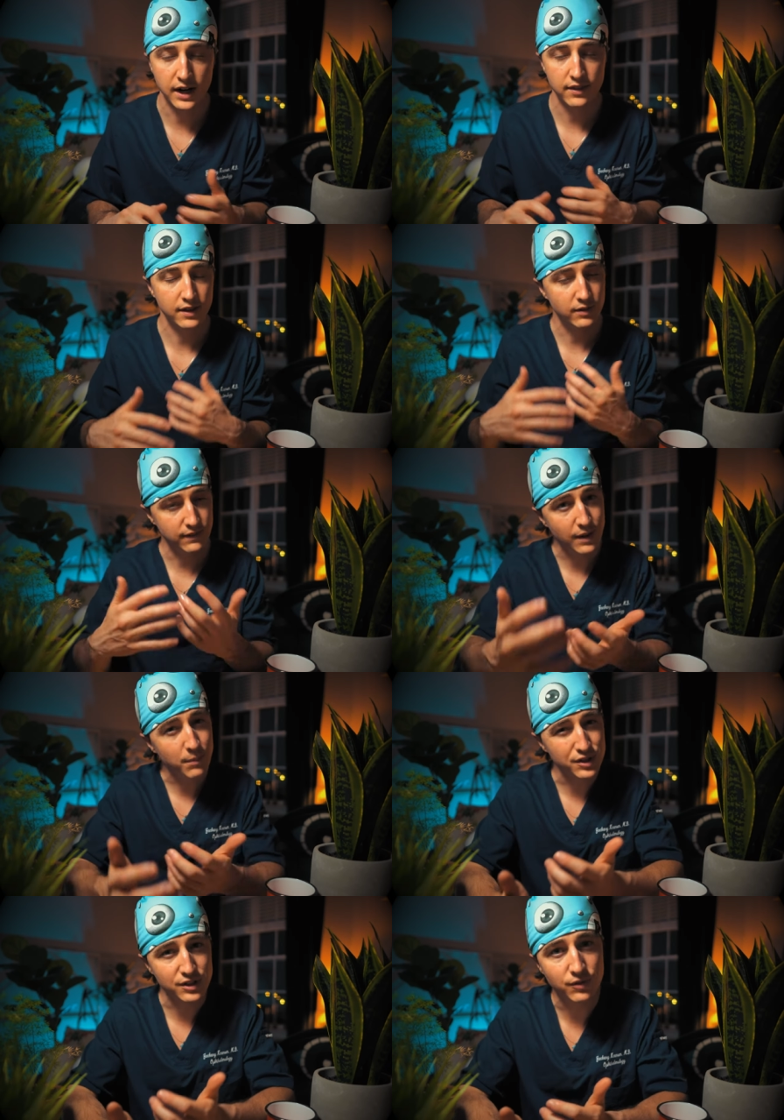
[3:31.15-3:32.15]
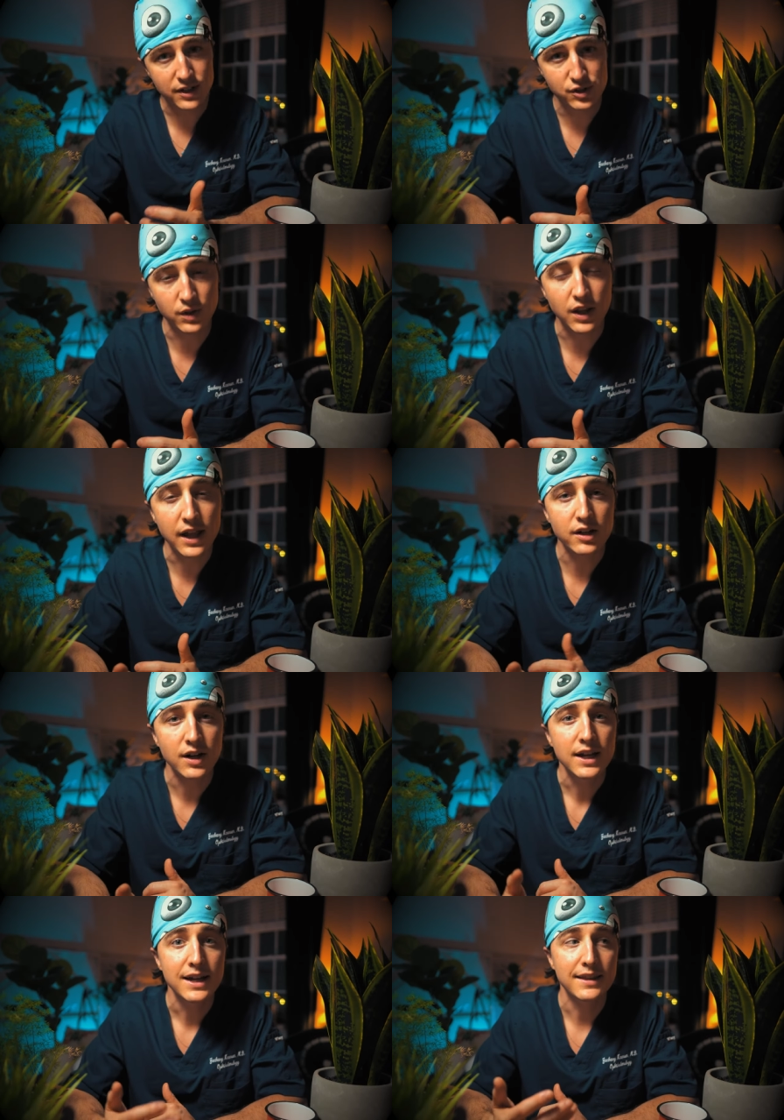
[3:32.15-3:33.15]
And then if that person writes you a letter,
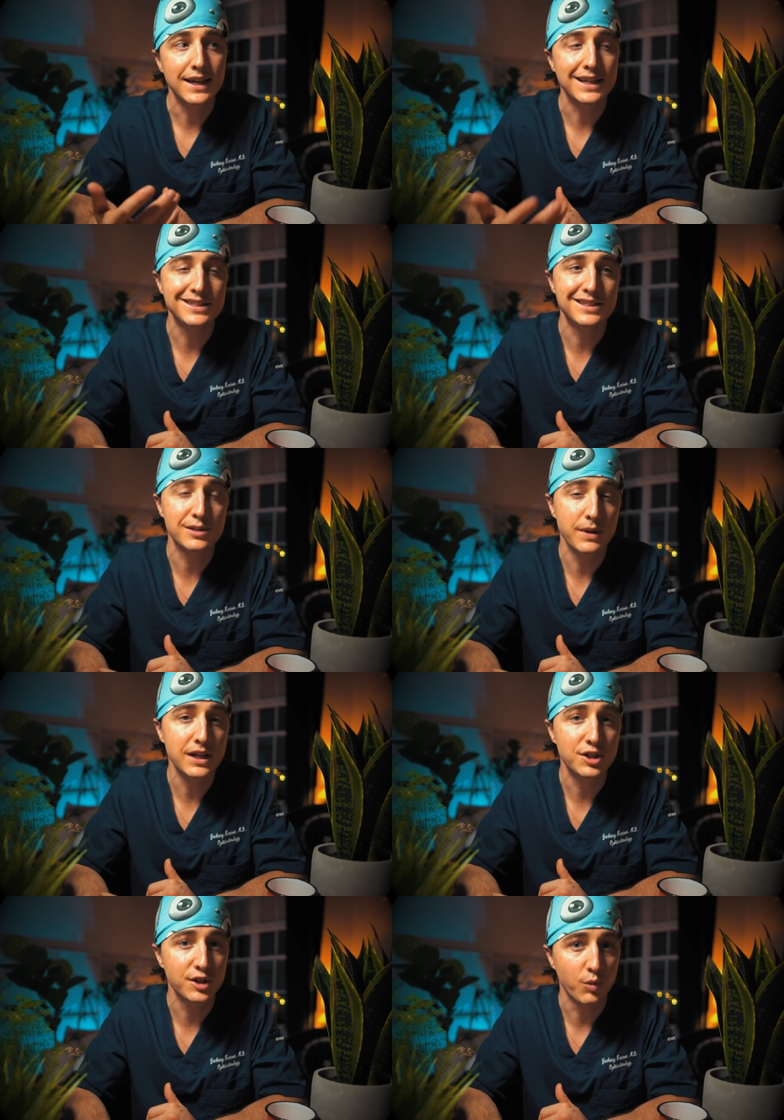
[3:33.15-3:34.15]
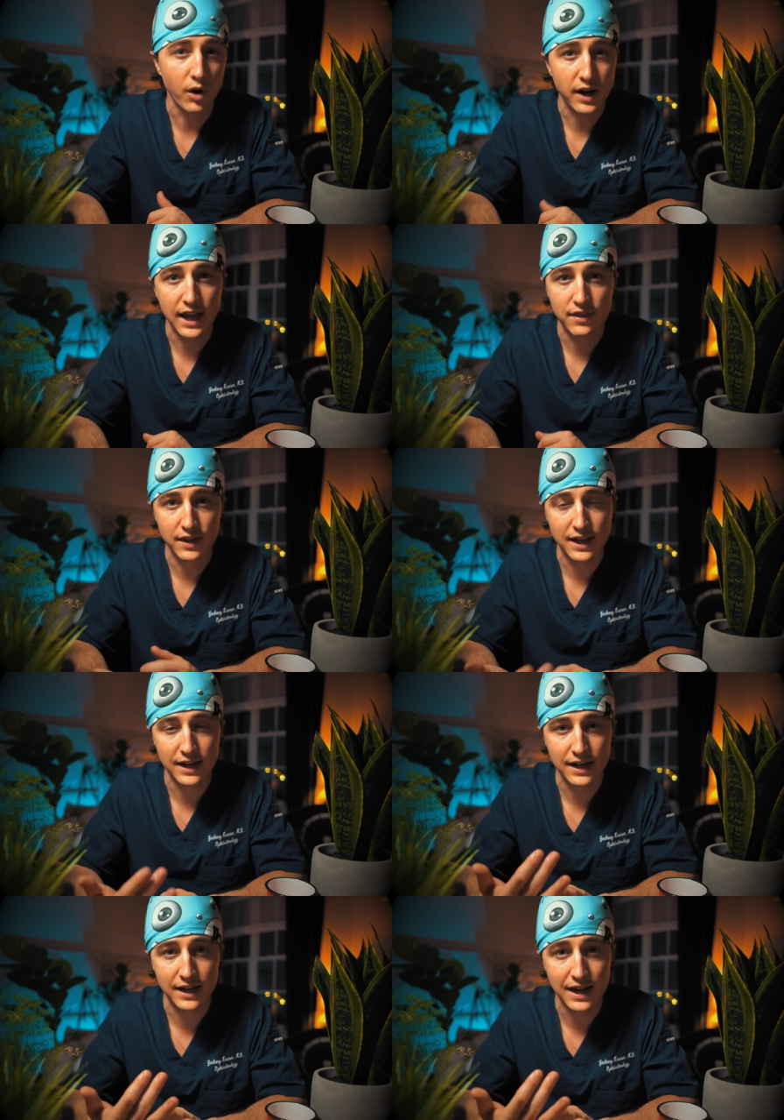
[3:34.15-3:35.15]
they can speak to your work ethic
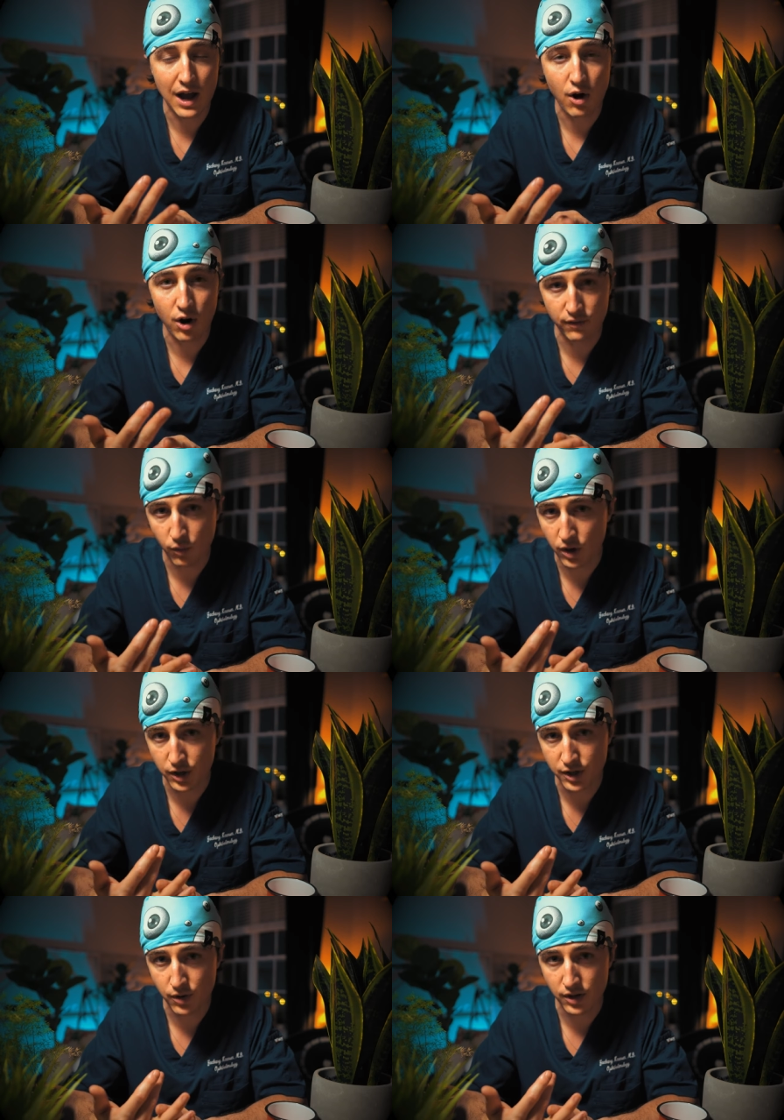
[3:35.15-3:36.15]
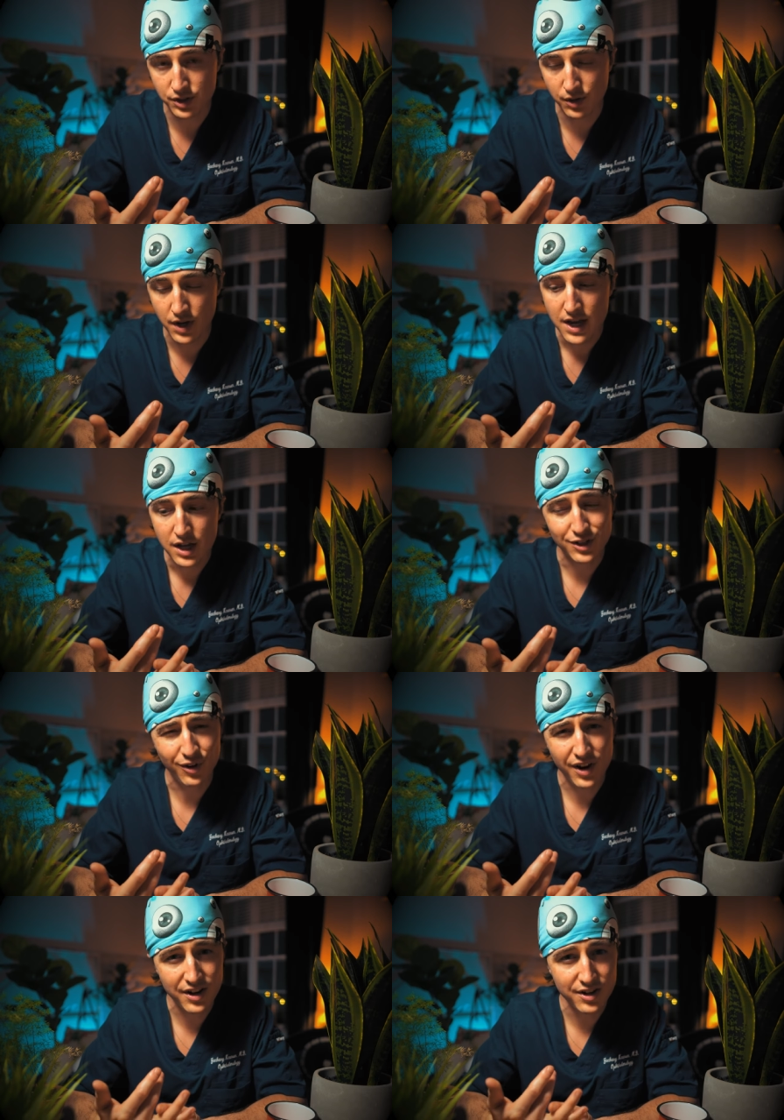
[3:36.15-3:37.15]
and how hard of a worker you are. So
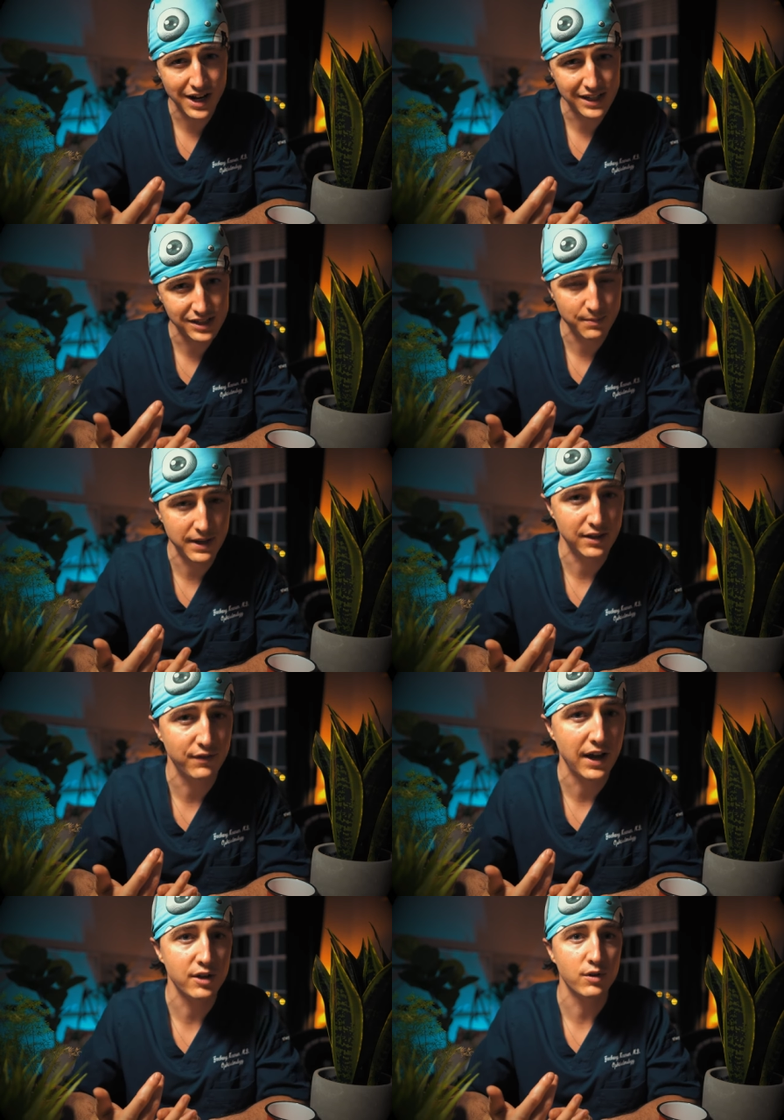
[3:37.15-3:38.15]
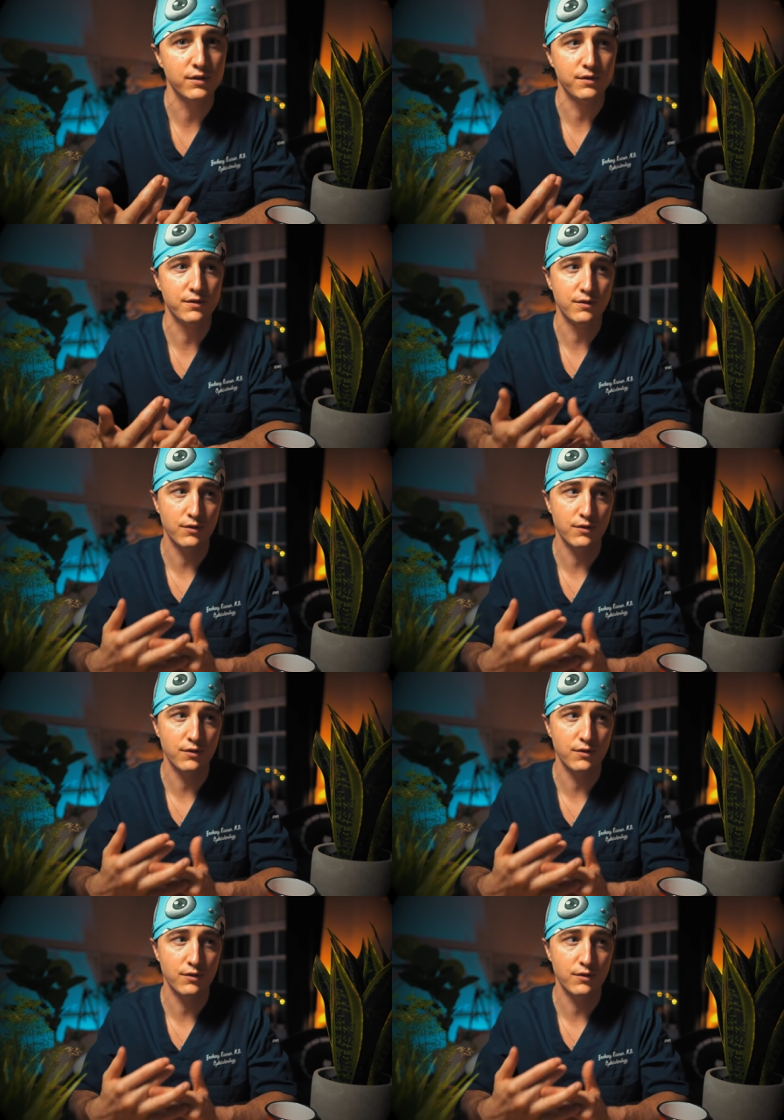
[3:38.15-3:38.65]
don't underestimate the value of